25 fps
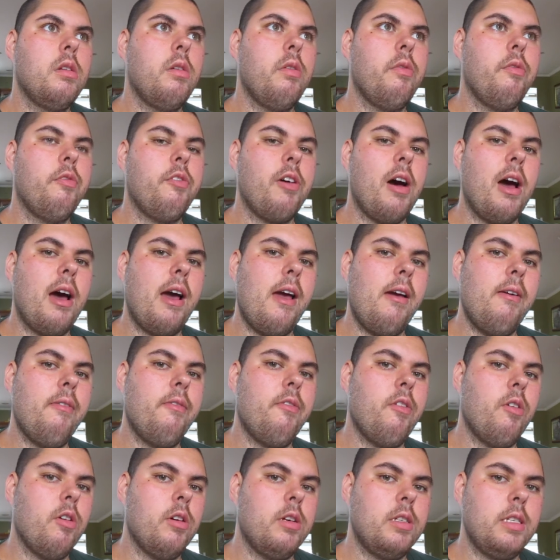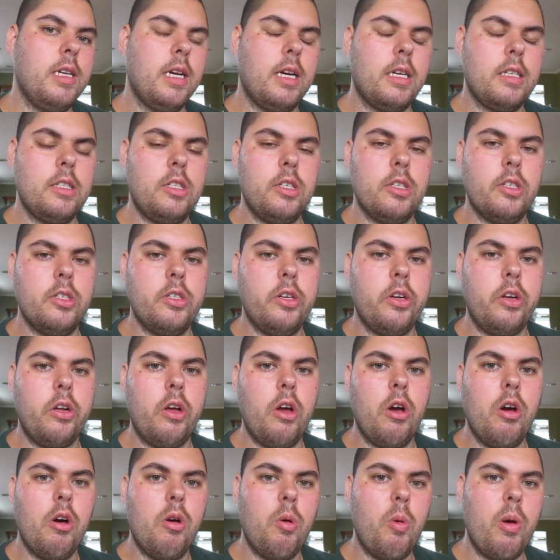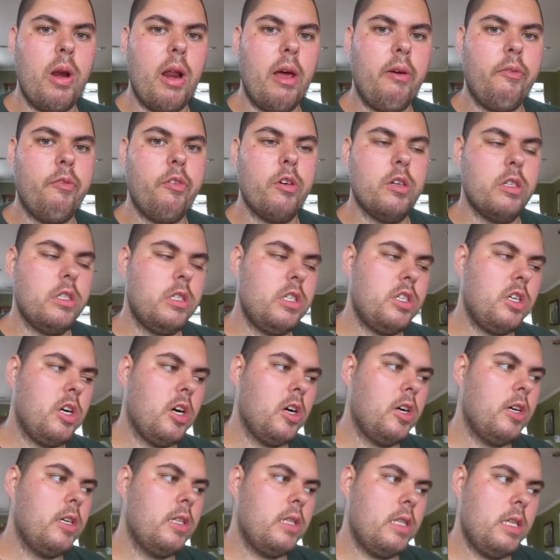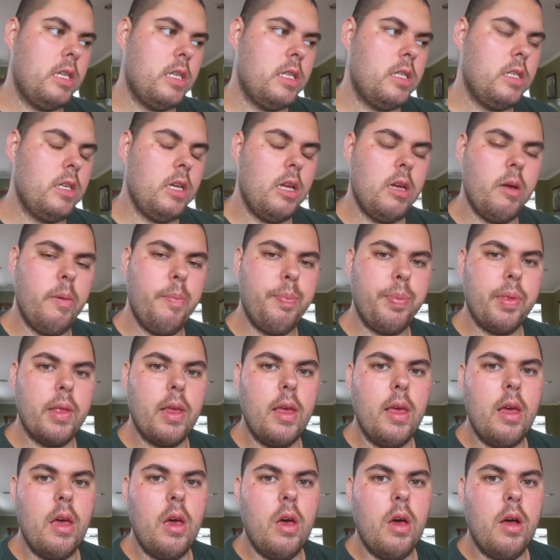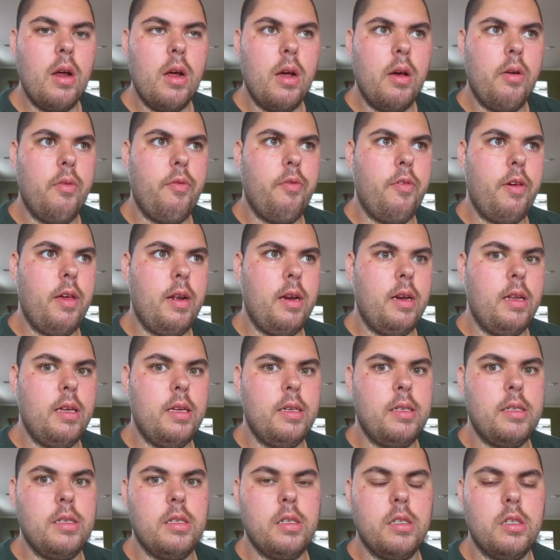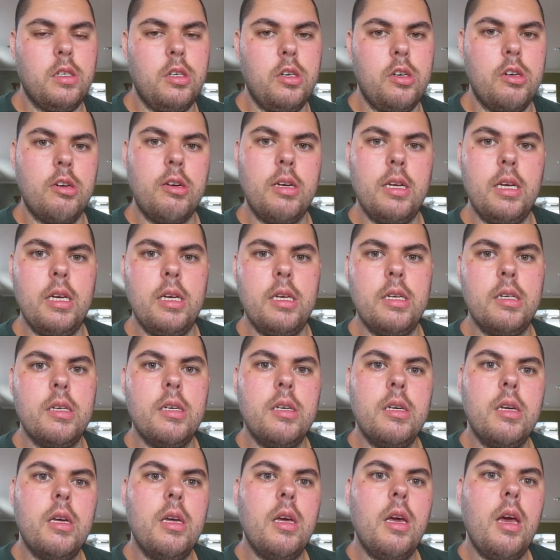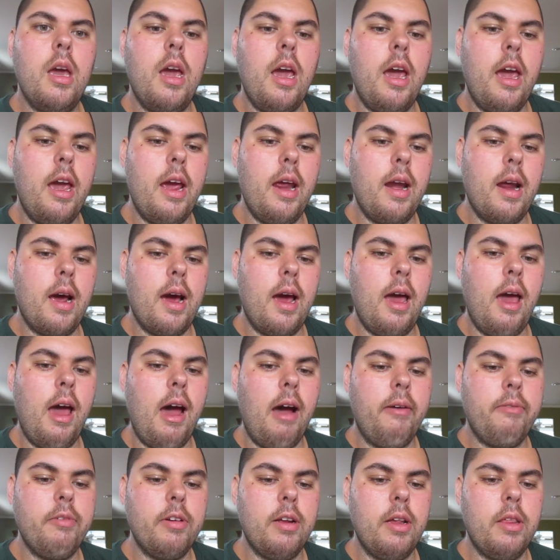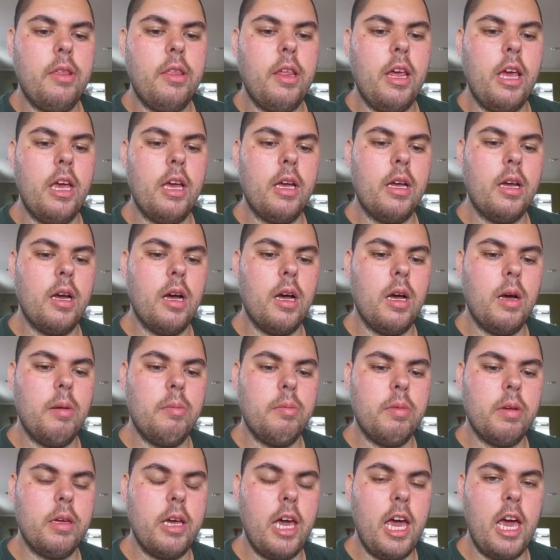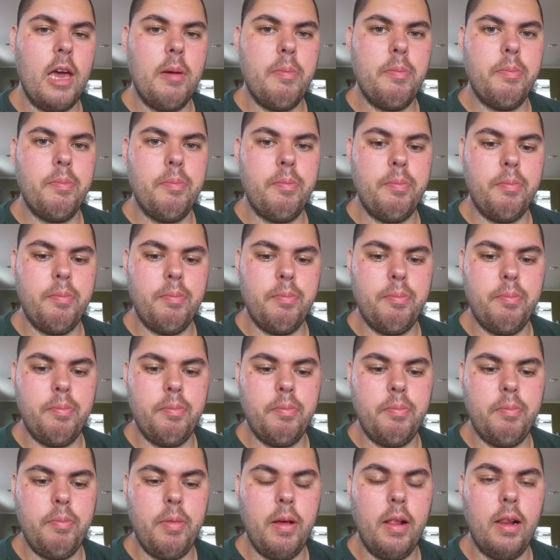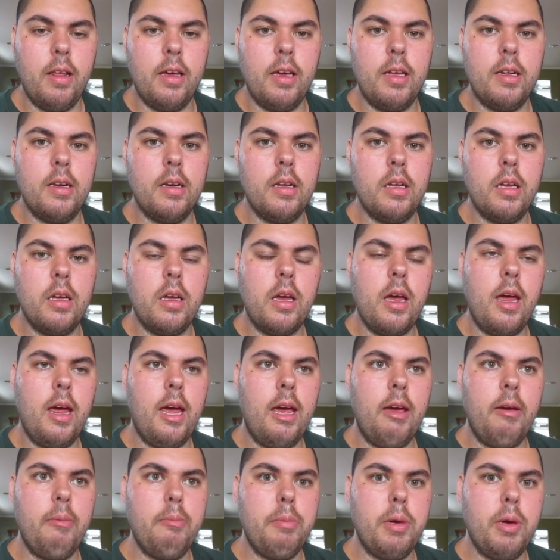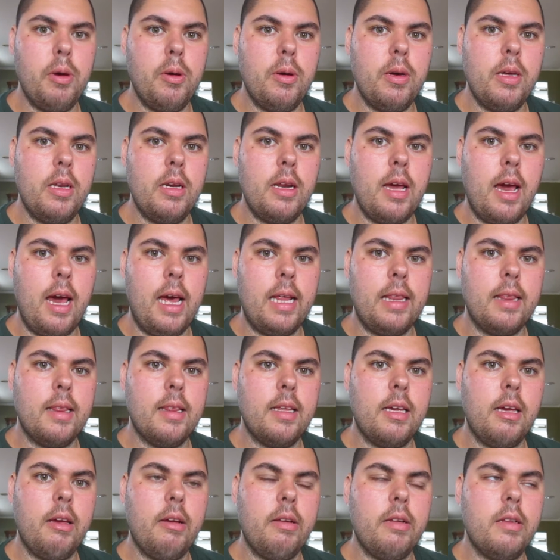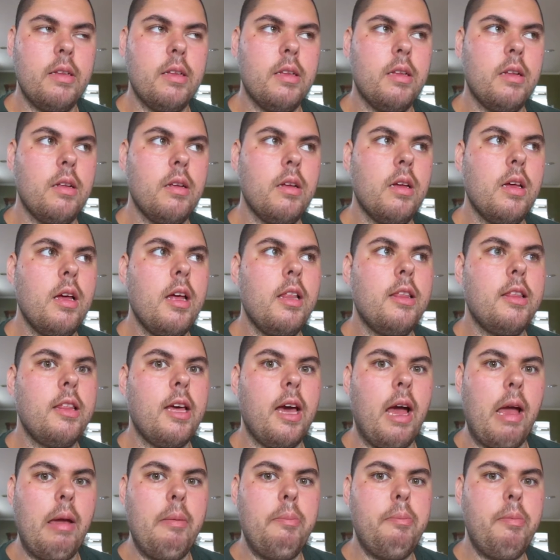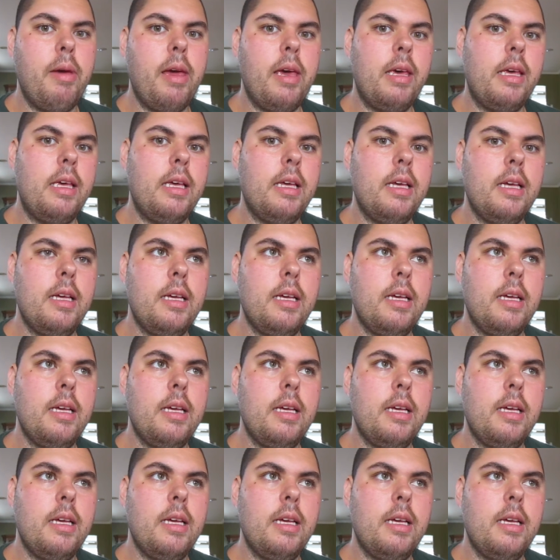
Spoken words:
5 or 6 years ago when I first started this fitness journey, and I have to thank Gabe Millen, an athlete that I met